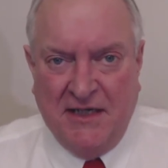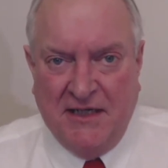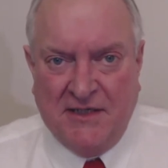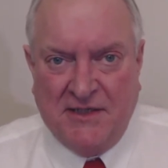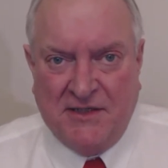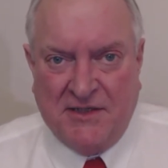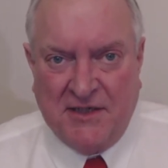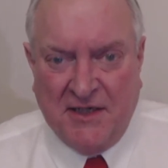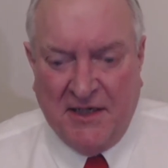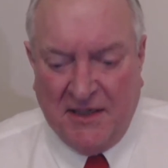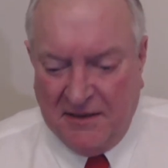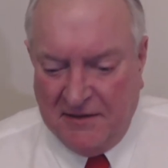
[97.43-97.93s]

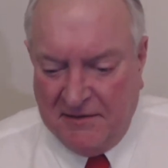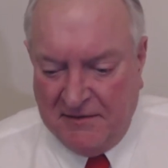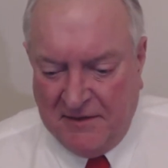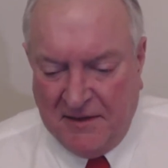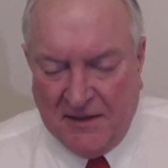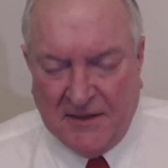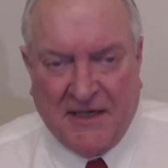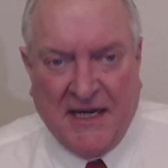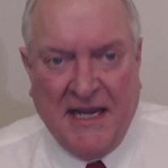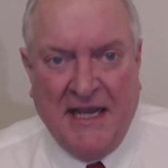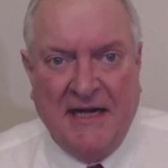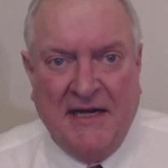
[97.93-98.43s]
as
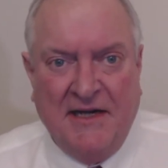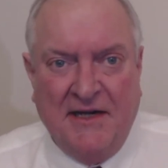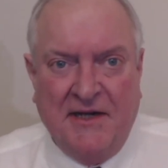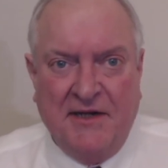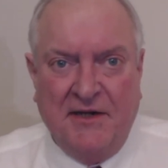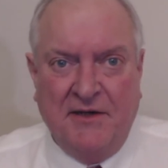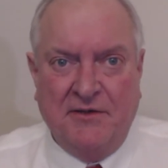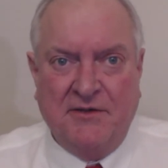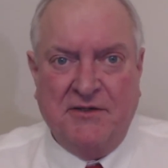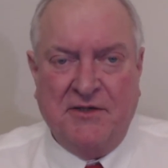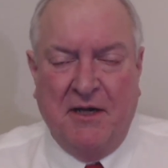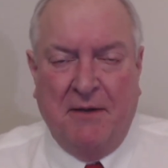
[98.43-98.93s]
uh,
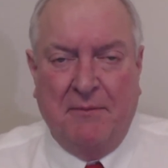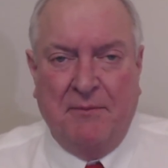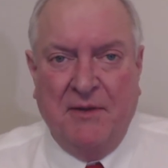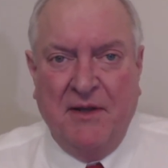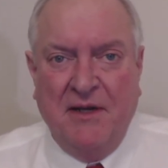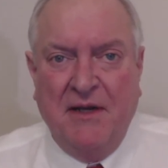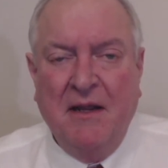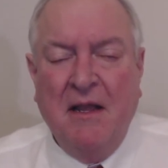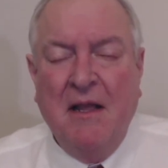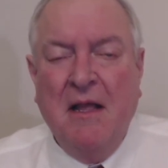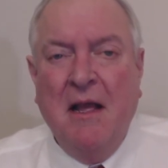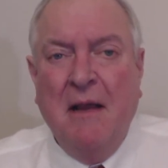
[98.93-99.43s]
Kennedy or
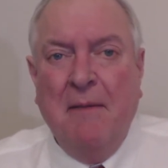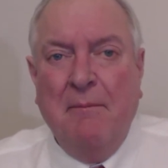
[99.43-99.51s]
something,